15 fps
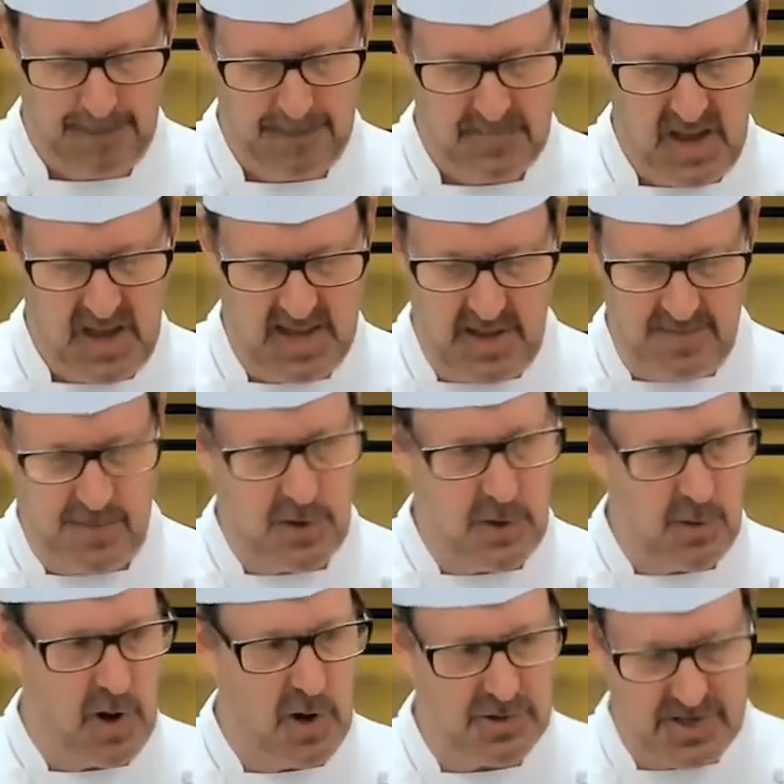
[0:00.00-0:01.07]
And then for the
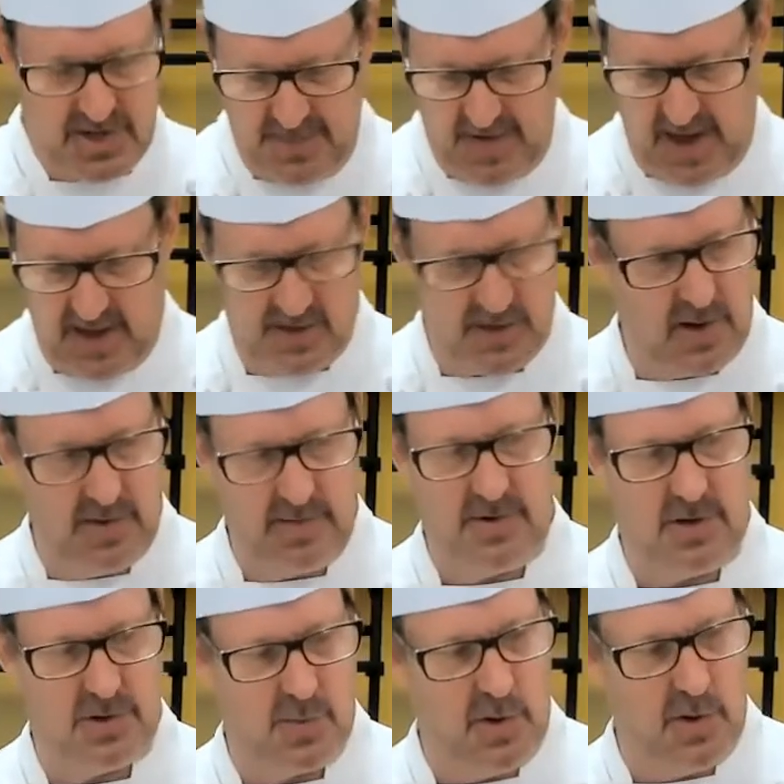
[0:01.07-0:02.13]
roasted veg,
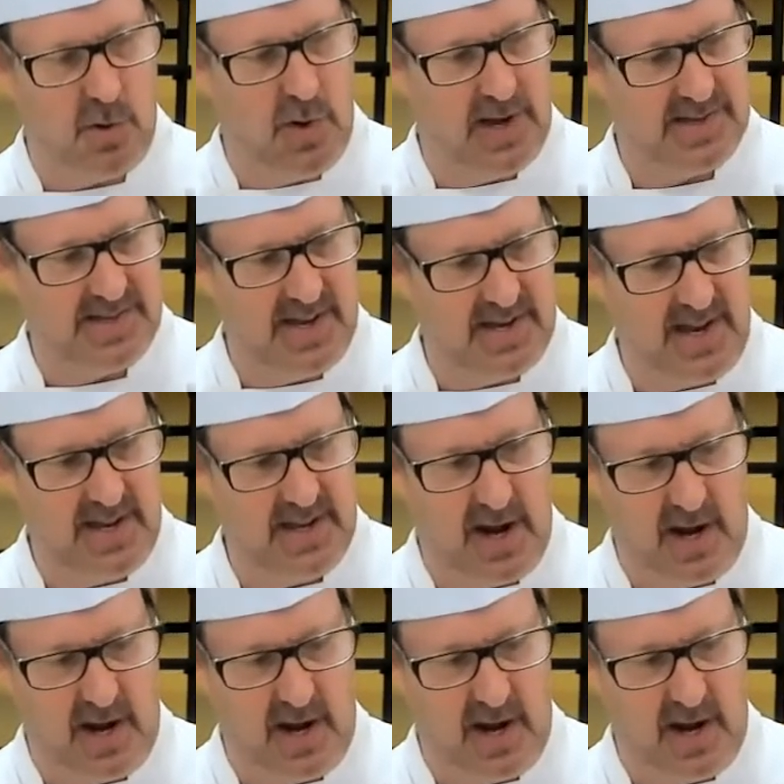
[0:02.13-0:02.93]
just real quick, Cindy, and then I'll